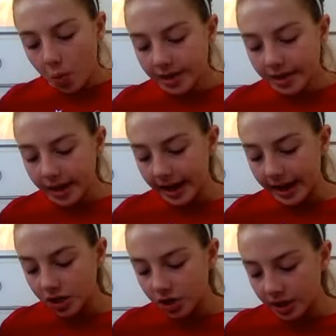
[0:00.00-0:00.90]
One night
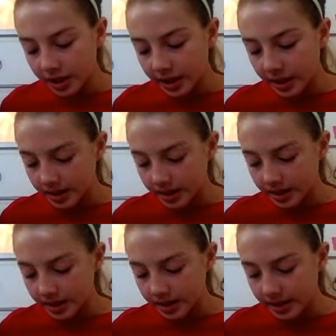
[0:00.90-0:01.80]
Angelina
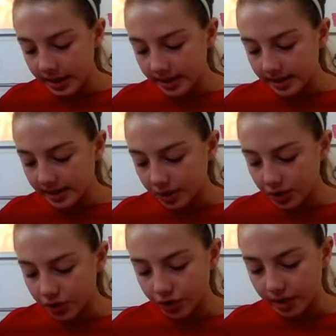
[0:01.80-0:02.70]
even danced in
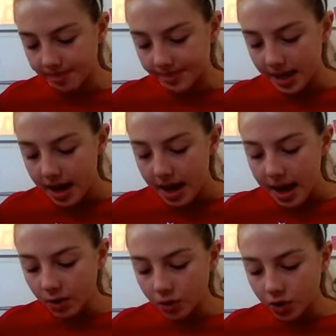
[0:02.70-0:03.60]
her dreams,
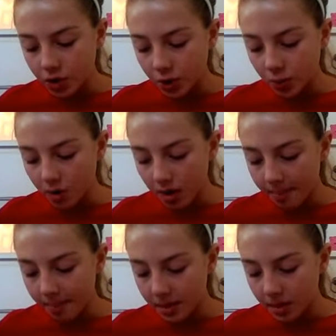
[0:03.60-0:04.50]
and when she woke
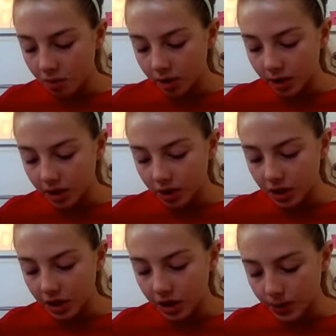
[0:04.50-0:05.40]
up in the morning
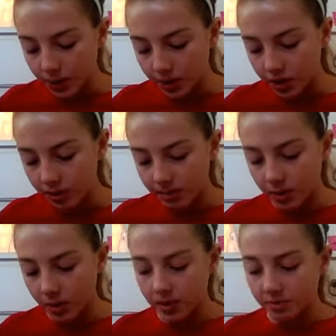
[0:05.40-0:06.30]
she knew that she was
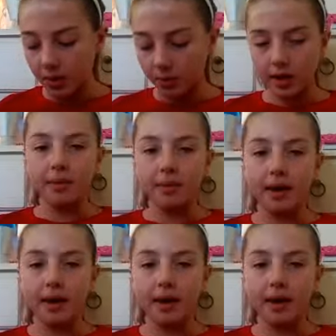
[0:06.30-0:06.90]
going to be a real